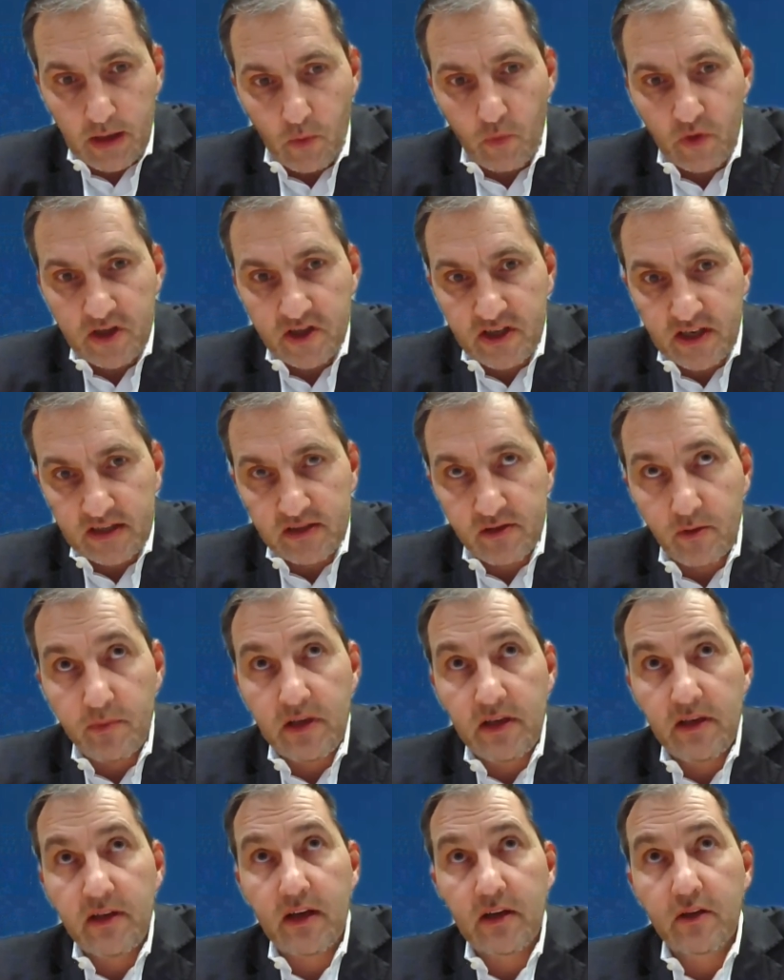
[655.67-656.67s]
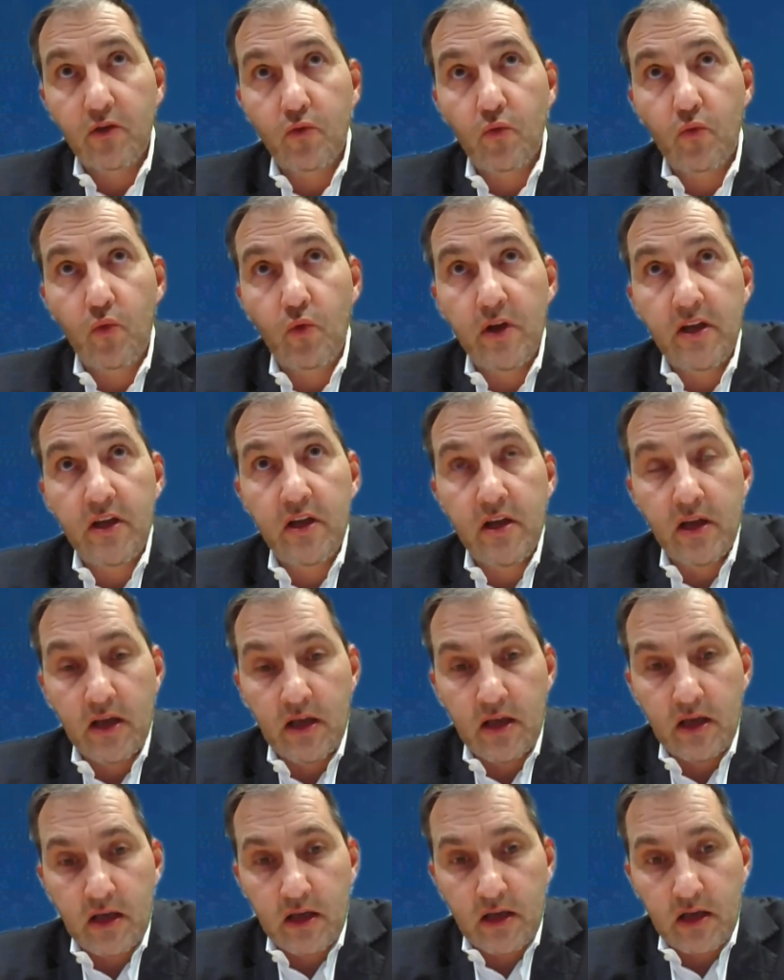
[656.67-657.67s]
which doesn't mean that we
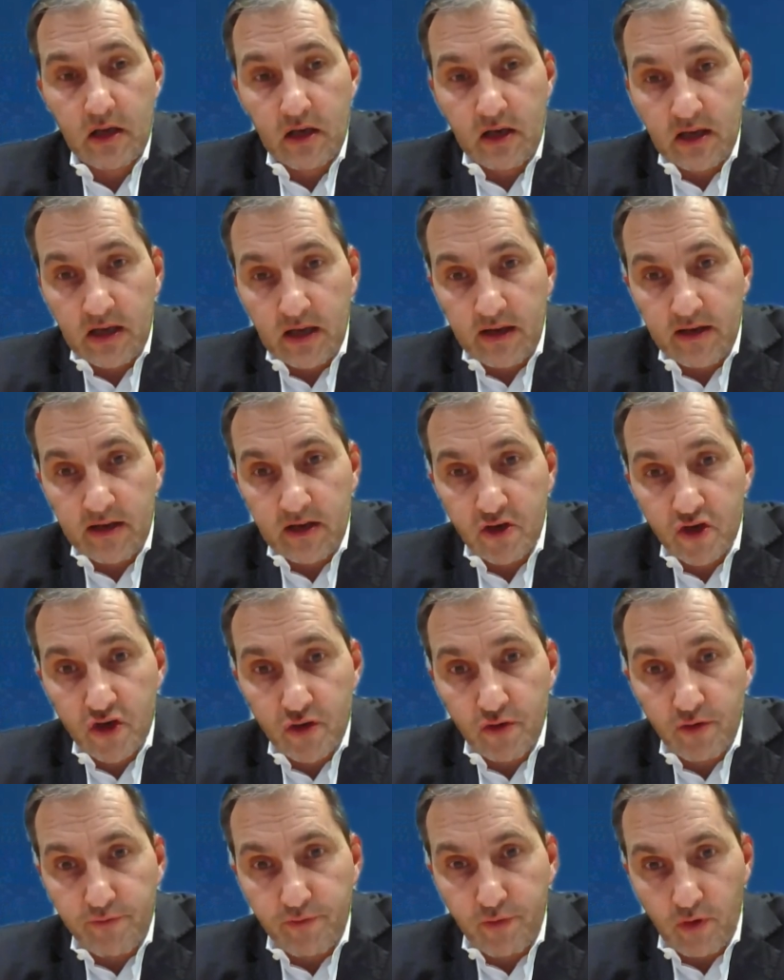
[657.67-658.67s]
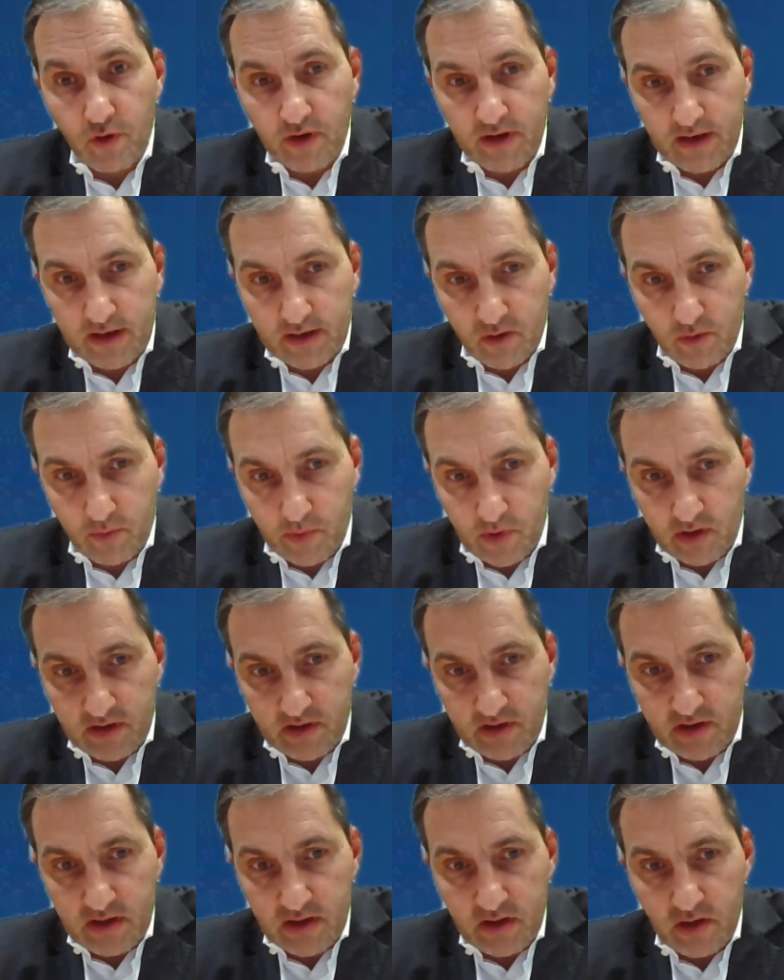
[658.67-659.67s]
can and should forget
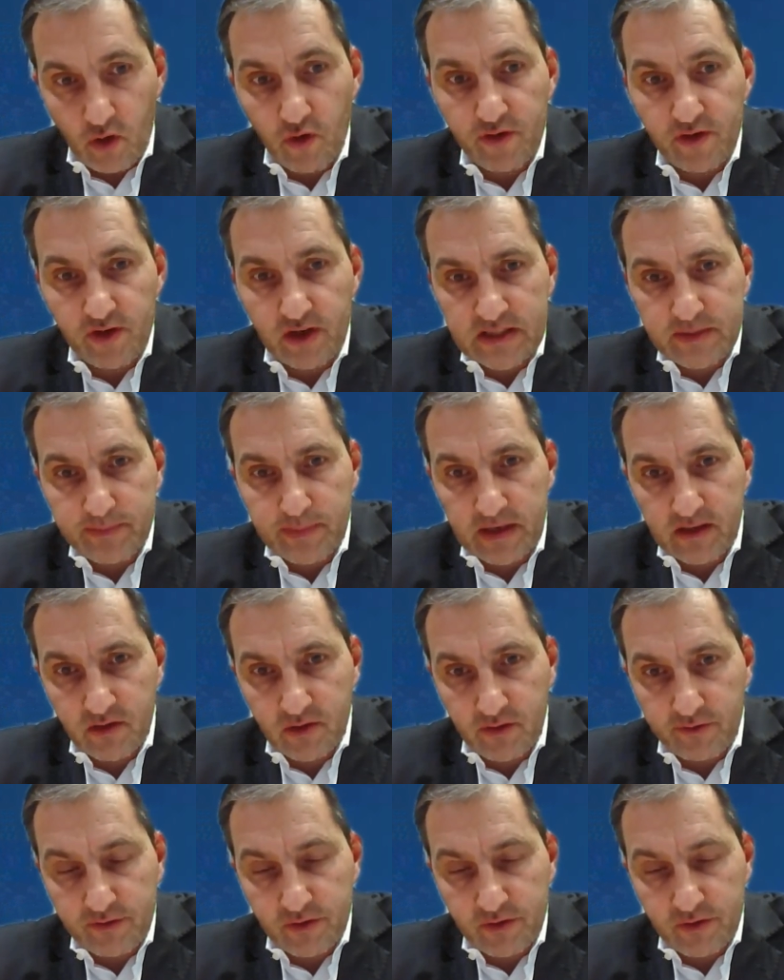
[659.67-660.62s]
about the other aspects of